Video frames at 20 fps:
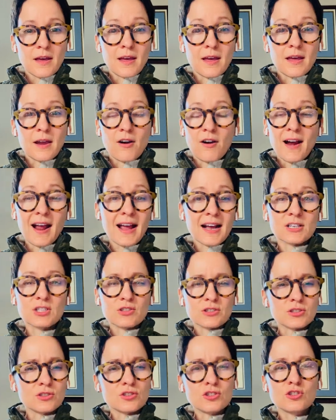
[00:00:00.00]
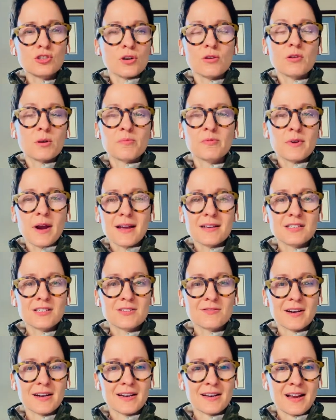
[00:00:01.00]
and are actually so
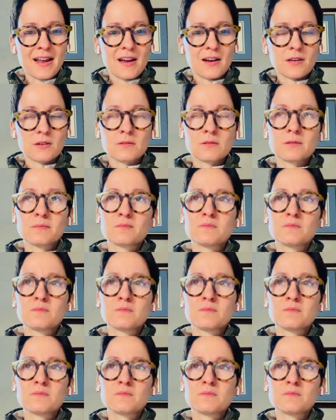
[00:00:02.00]
oppressed right now,